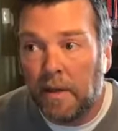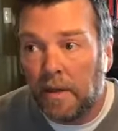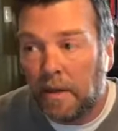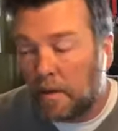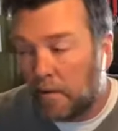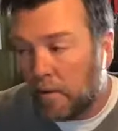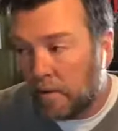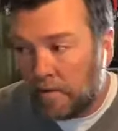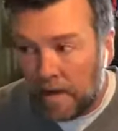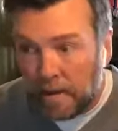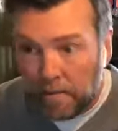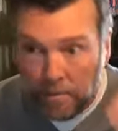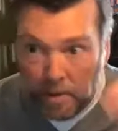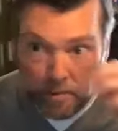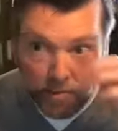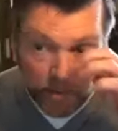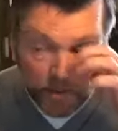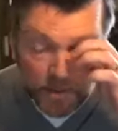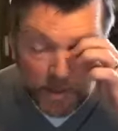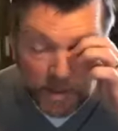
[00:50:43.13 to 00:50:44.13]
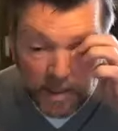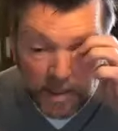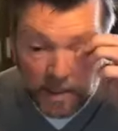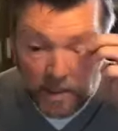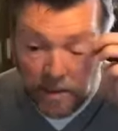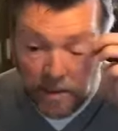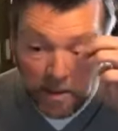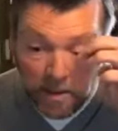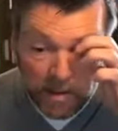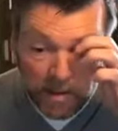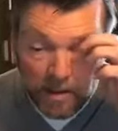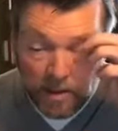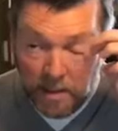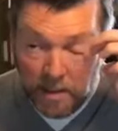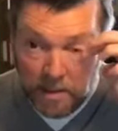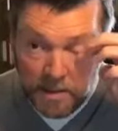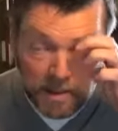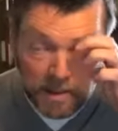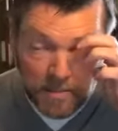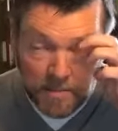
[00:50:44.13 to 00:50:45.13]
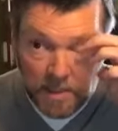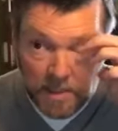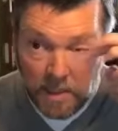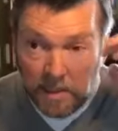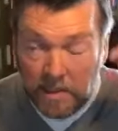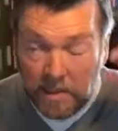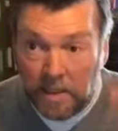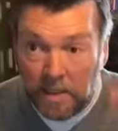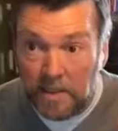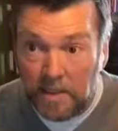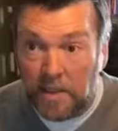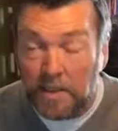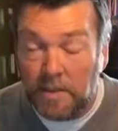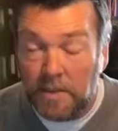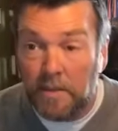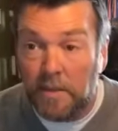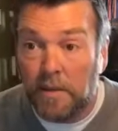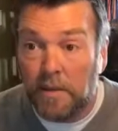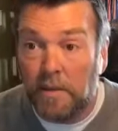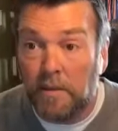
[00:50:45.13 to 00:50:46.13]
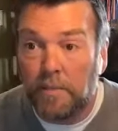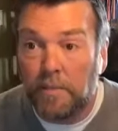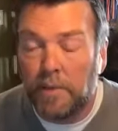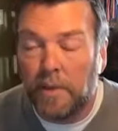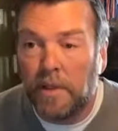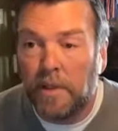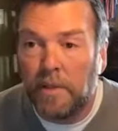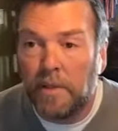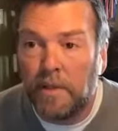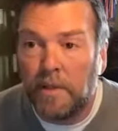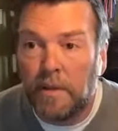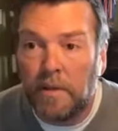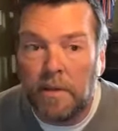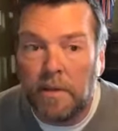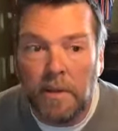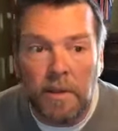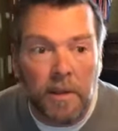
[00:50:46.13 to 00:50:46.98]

You know, we've had people say that seems like Todd and Justin are putting the